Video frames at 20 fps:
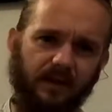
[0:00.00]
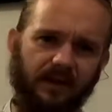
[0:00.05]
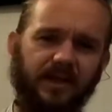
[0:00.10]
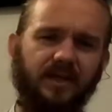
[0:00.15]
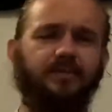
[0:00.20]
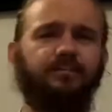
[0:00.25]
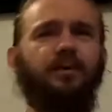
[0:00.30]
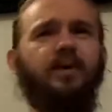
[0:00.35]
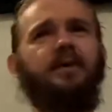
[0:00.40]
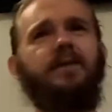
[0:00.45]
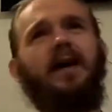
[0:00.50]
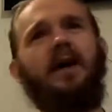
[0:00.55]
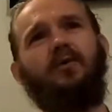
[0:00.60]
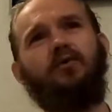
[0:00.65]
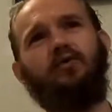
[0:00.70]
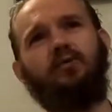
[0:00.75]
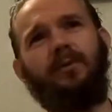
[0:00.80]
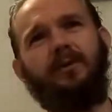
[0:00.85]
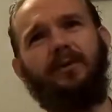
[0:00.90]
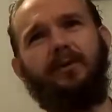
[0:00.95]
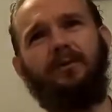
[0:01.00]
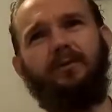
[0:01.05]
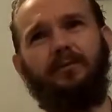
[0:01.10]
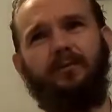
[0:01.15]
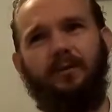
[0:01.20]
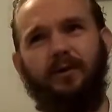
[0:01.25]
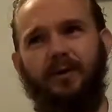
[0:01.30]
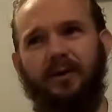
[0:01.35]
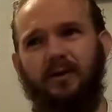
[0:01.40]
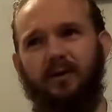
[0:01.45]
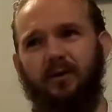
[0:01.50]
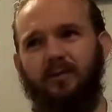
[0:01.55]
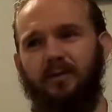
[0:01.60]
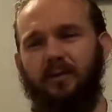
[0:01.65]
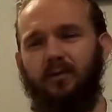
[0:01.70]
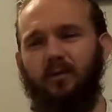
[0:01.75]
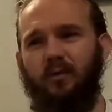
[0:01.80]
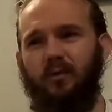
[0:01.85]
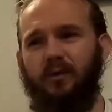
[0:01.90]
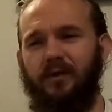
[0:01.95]
Let's break that aroma down for you a little
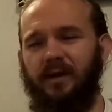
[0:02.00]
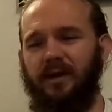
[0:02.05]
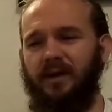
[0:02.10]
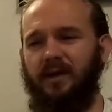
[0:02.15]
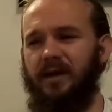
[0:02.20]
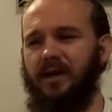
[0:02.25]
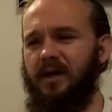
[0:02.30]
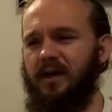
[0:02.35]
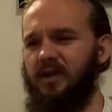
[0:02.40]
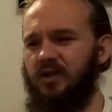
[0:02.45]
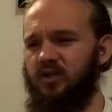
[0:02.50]
bit more then.